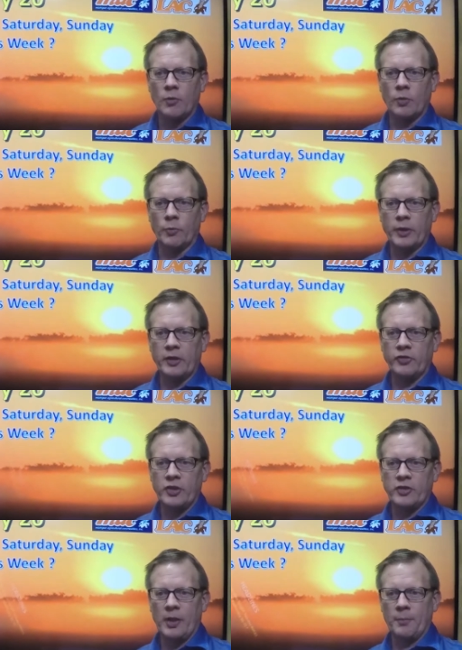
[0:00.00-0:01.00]
when we could
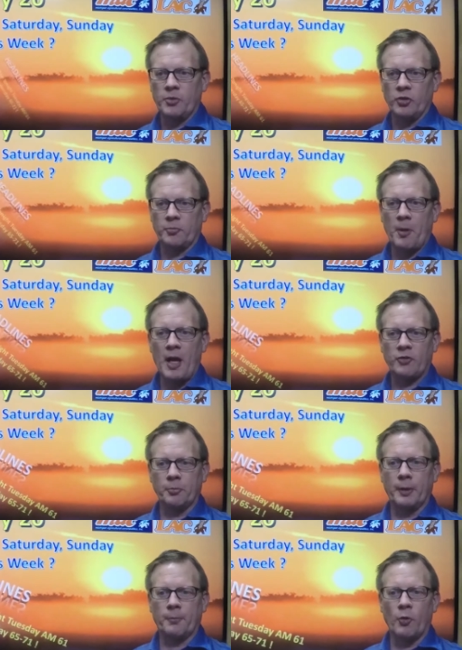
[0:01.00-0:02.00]
see temperatures
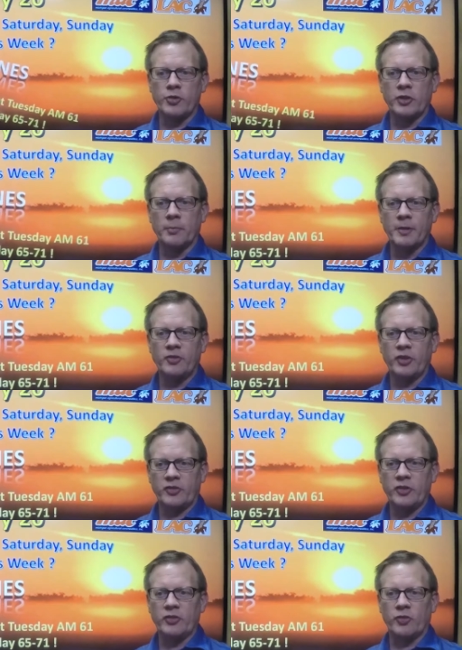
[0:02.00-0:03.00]
possibly approaching the mid
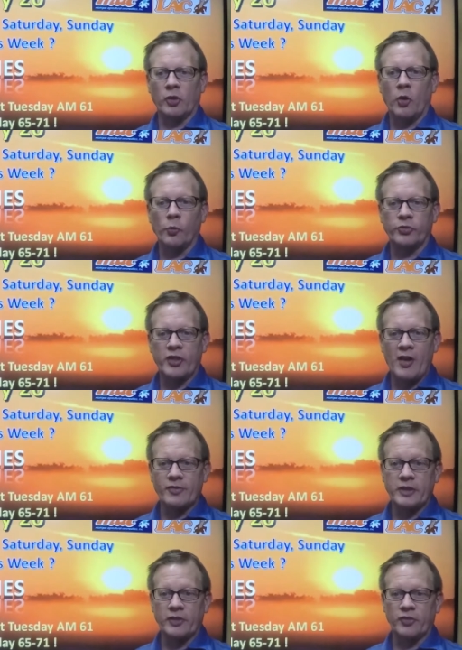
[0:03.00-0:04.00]
60s to low
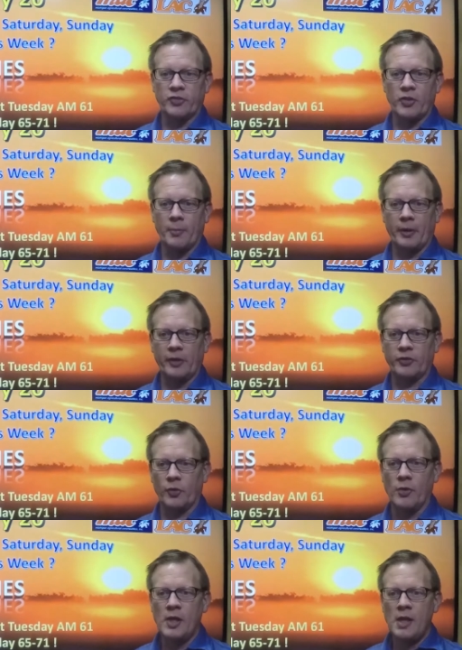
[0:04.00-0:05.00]
70s in some areas.
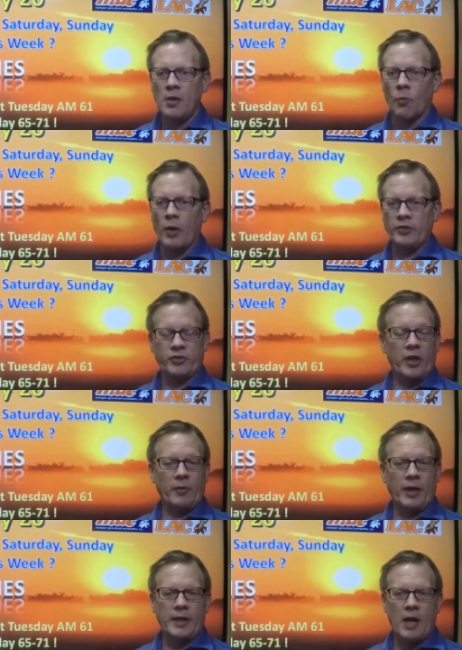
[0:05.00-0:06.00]
So Wednesday
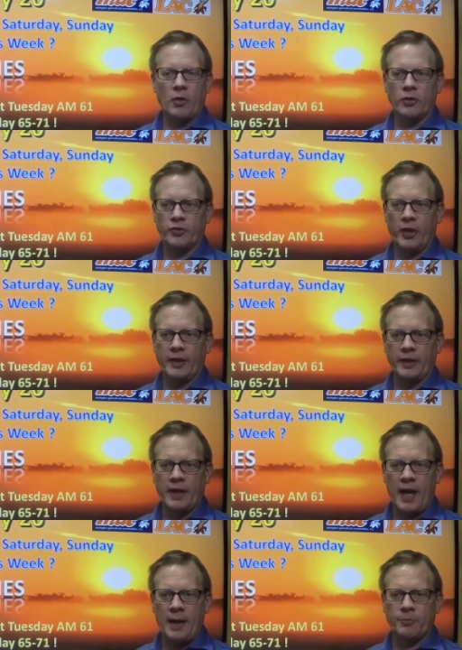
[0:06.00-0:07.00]
right now looks like
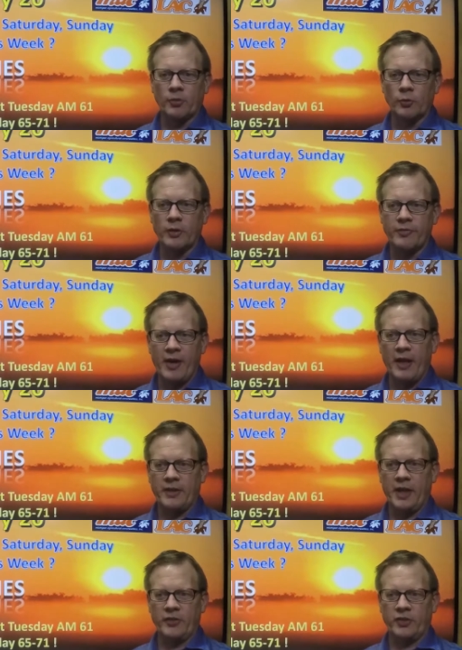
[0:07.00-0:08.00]
an absolutely
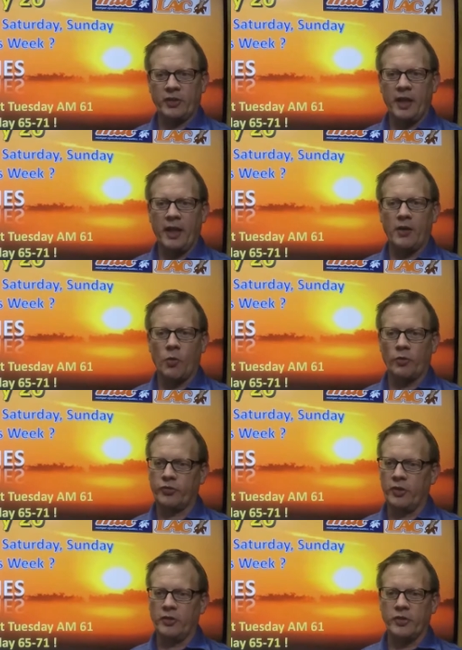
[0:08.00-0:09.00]
fantastic day. Of
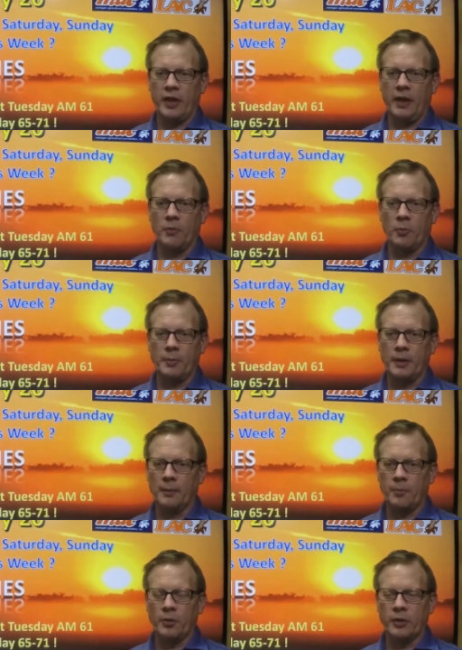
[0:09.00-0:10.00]
course, uh, today will be a
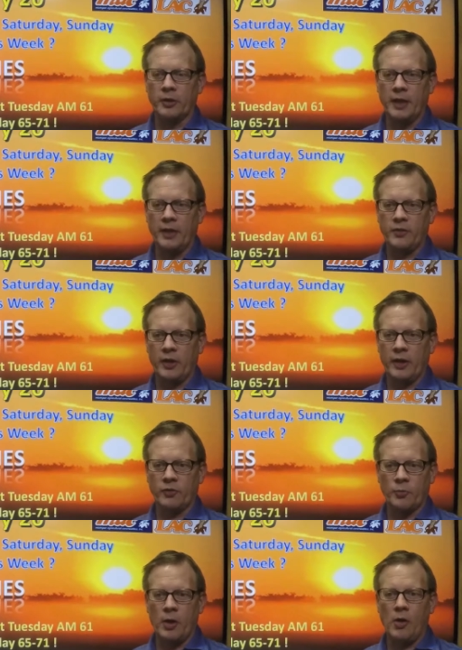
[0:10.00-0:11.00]
pretty good day today
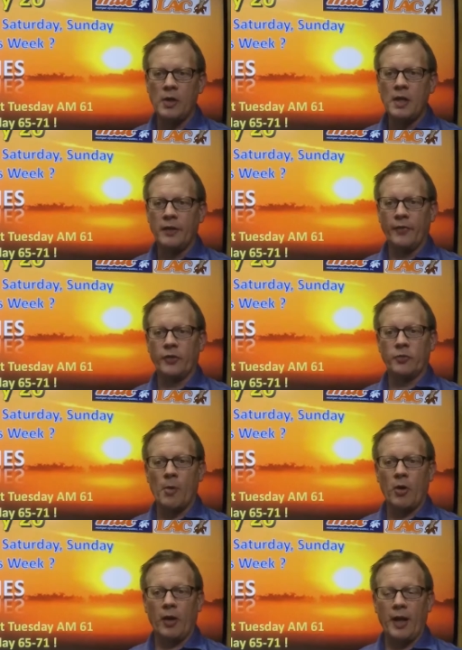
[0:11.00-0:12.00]
as well, and then
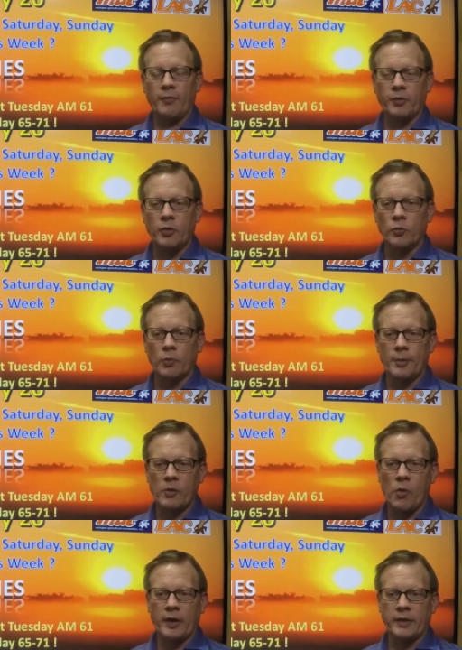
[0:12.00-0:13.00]
tomorrow afternoon will be
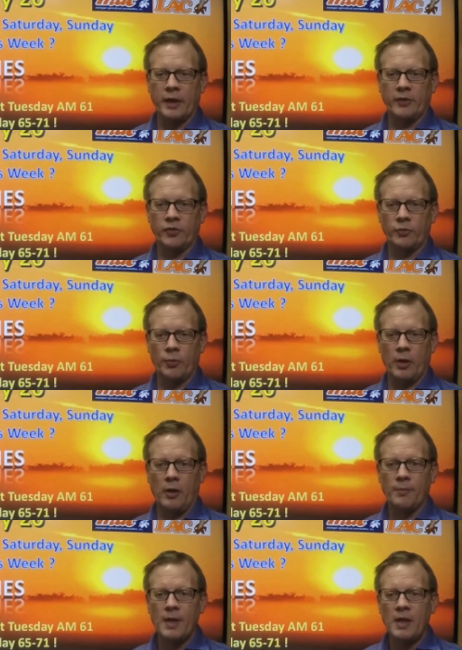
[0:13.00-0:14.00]
quite nice as
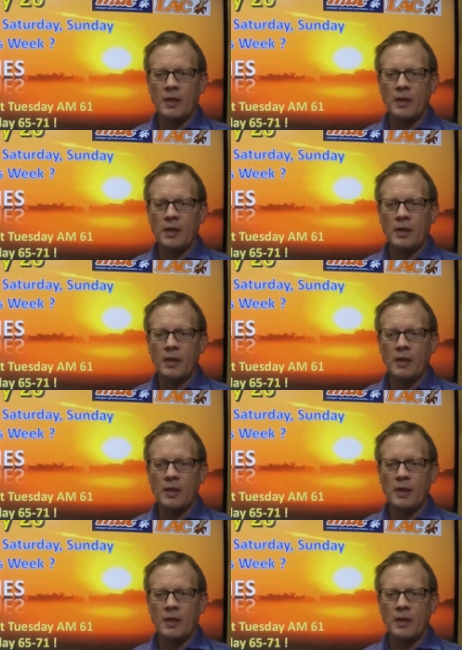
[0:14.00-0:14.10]
well.